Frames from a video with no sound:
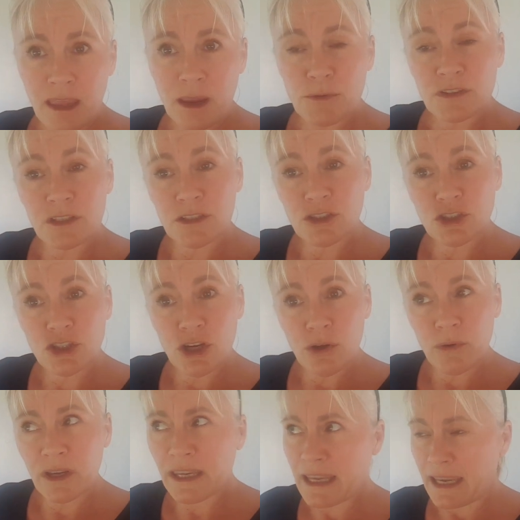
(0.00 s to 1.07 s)
I was going to
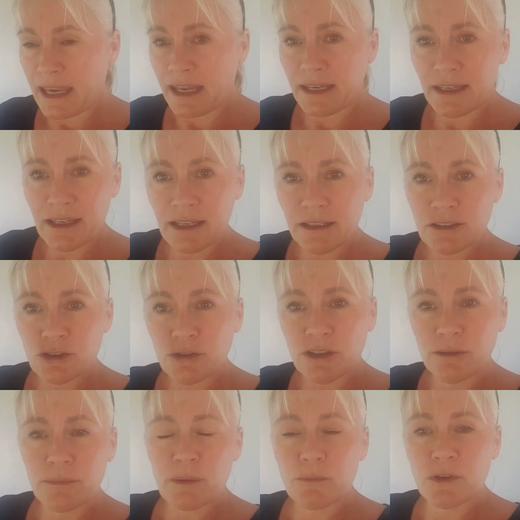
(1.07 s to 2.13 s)
show again, I showed
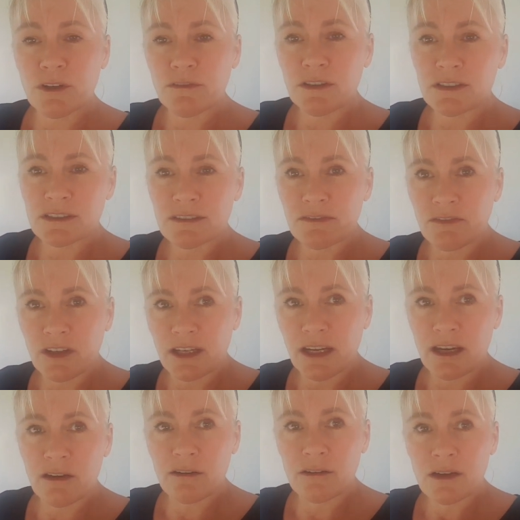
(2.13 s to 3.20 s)
it in my previous
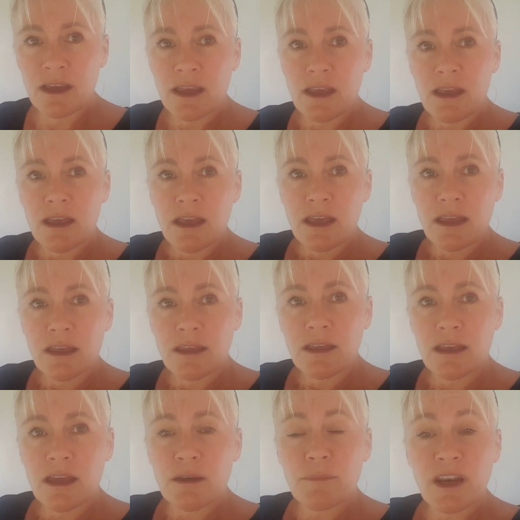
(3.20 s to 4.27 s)
video,
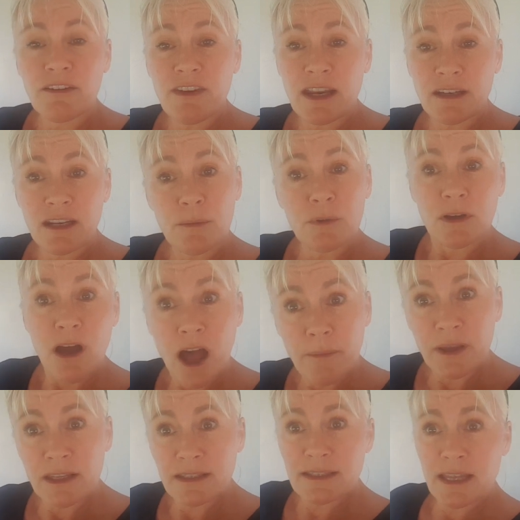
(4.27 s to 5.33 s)
but I've had a couple
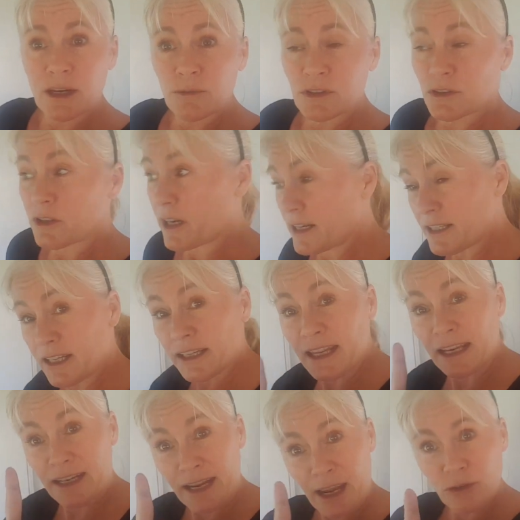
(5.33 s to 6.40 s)
comments that it was a good idea,
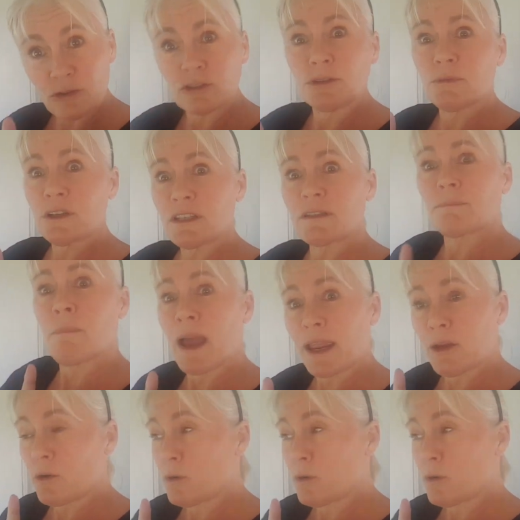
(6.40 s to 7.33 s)
and it actually was my